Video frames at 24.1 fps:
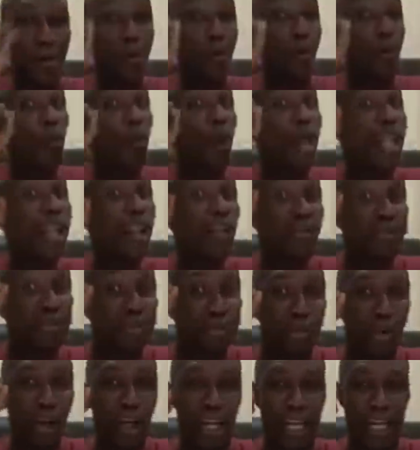
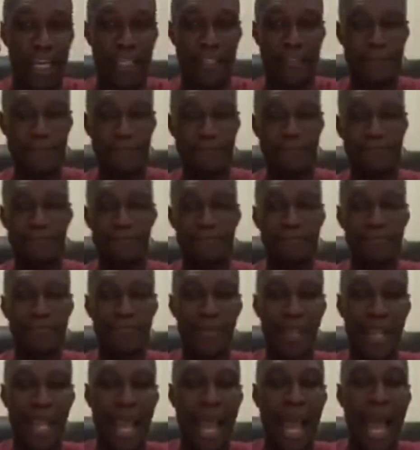willfully
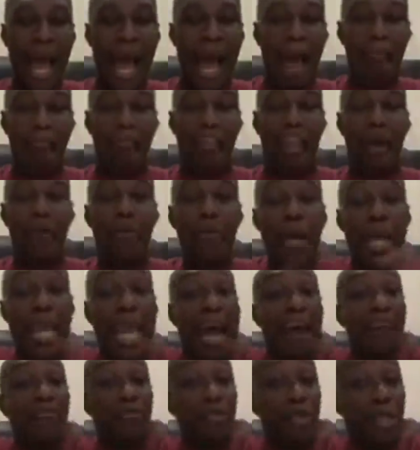after we
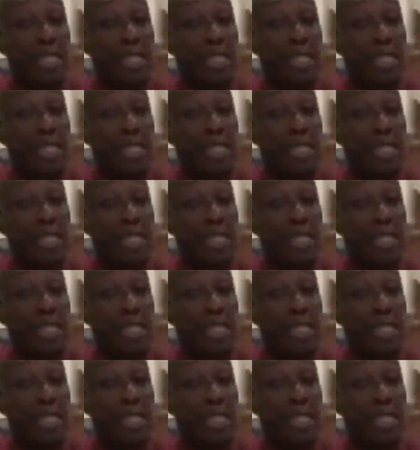have